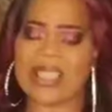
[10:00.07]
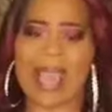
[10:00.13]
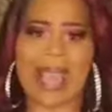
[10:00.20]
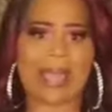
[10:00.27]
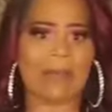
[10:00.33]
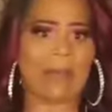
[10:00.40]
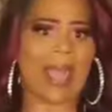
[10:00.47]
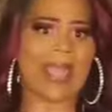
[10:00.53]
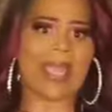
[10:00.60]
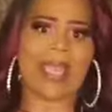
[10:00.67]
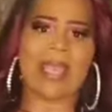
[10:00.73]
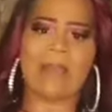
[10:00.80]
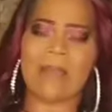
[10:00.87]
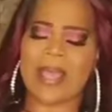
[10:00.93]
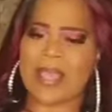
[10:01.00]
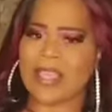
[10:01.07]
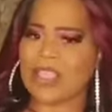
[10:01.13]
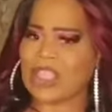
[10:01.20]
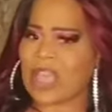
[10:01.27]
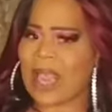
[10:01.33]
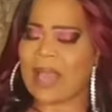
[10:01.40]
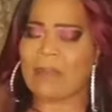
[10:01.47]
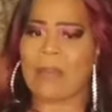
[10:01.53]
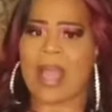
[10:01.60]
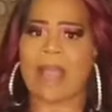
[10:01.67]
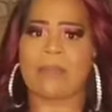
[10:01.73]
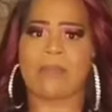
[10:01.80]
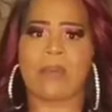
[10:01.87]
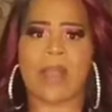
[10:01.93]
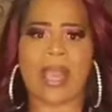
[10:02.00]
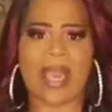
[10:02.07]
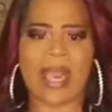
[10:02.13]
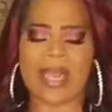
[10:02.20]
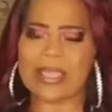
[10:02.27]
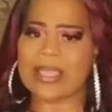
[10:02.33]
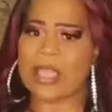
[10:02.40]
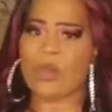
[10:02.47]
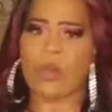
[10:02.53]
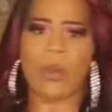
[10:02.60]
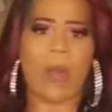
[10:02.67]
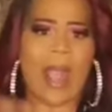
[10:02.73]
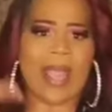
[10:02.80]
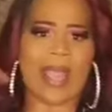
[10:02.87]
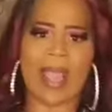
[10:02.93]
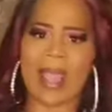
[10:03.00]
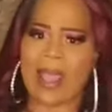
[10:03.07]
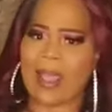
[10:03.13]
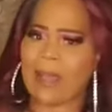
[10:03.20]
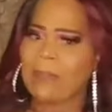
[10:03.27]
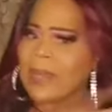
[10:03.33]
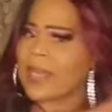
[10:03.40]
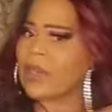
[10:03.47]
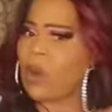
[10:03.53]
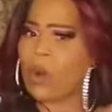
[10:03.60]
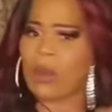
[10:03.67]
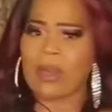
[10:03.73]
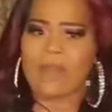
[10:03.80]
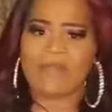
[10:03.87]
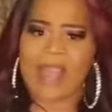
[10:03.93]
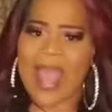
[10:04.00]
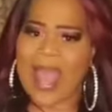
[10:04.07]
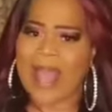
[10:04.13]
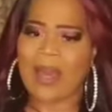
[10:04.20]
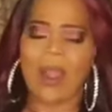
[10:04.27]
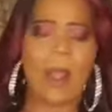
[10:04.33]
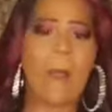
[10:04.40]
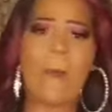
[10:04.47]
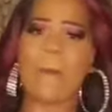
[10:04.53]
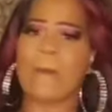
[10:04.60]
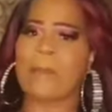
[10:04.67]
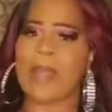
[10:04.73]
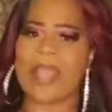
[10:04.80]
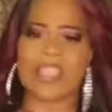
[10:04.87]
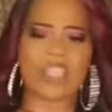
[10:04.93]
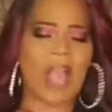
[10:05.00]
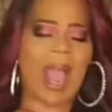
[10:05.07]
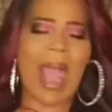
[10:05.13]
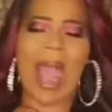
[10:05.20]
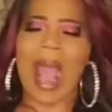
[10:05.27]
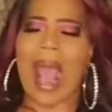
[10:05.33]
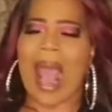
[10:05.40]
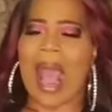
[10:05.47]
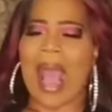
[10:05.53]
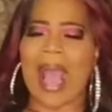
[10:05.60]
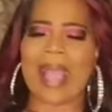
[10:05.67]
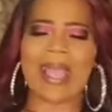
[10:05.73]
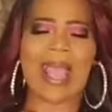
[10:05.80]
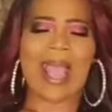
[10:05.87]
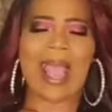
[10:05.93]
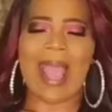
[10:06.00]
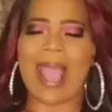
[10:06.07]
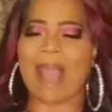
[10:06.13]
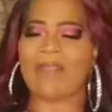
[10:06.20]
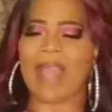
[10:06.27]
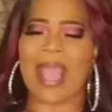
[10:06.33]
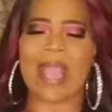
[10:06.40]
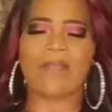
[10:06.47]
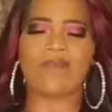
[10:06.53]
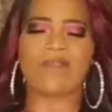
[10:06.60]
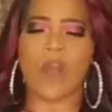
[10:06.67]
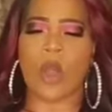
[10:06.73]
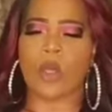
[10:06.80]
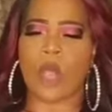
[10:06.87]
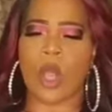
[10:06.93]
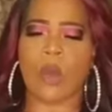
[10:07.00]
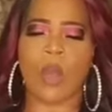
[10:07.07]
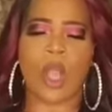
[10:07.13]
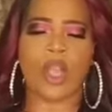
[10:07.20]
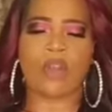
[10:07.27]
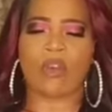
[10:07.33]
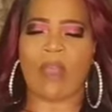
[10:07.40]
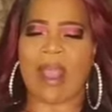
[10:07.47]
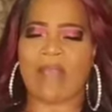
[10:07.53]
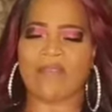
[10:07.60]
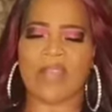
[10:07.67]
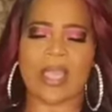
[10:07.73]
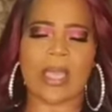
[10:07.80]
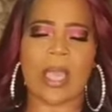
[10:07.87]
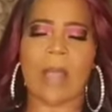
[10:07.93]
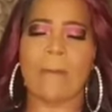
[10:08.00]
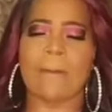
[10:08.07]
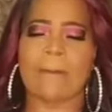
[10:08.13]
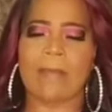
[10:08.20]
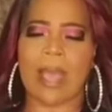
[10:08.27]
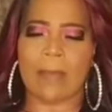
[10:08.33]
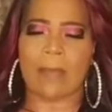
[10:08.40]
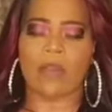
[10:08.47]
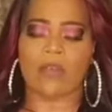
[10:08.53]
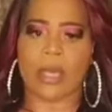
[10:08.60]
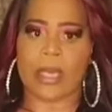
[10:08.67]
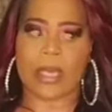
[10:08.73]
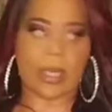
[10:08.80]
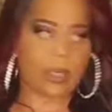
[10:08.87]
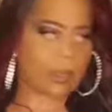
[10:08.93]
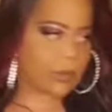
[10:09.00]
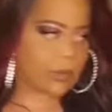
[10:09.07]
taint my image and my brand and who I am and all of that. Bitch, I have a photographic memory.